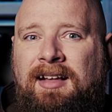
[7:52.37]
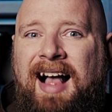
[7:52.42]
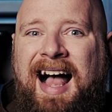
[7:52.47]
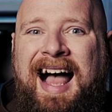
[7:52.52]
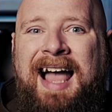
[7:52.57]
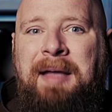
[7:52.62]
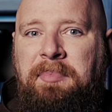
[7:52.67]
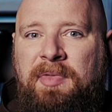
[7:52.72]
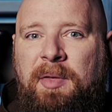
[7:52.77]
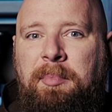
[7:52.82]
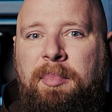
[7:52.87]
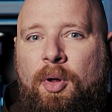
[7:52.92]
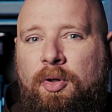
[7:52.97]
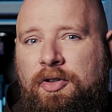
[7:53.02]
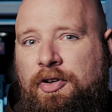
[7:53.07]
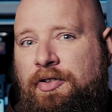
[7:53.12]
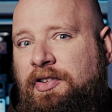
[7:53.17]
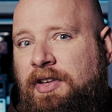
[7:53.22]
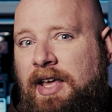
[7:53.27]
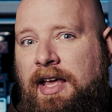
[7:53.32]
I'm the
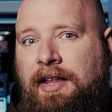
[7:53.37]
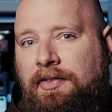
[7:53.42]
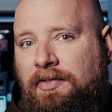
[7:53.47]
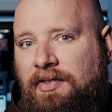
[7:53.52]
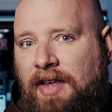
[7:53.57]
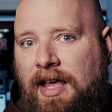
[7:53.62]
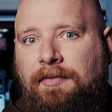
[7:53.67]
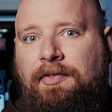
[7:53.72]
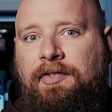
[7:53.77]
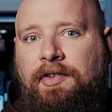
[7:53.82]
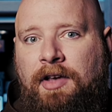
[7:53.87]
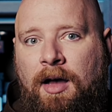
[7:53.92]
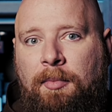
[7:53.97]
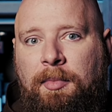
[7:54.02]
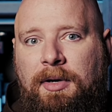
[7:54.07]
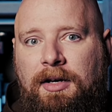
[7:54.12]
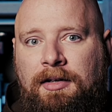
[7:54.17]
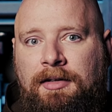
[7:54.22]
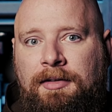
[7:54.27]
Baldur's Gate save scummer.